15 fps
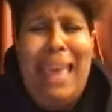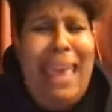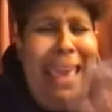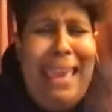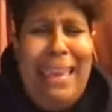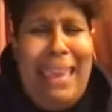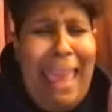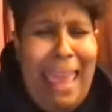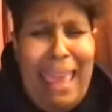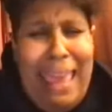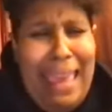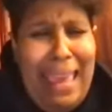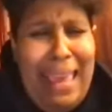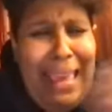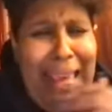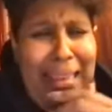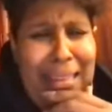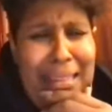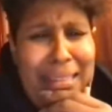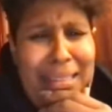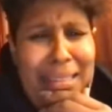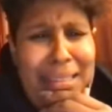
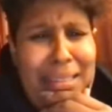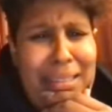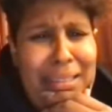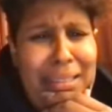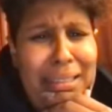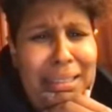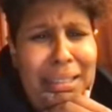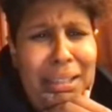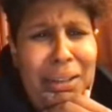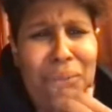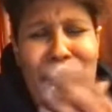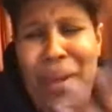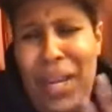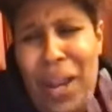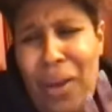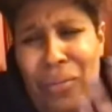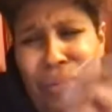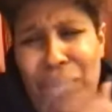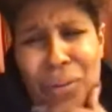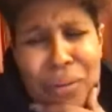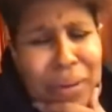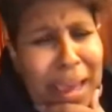AKs. We don't
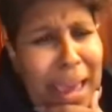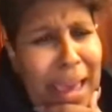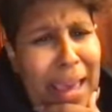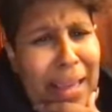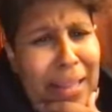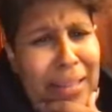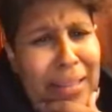do that.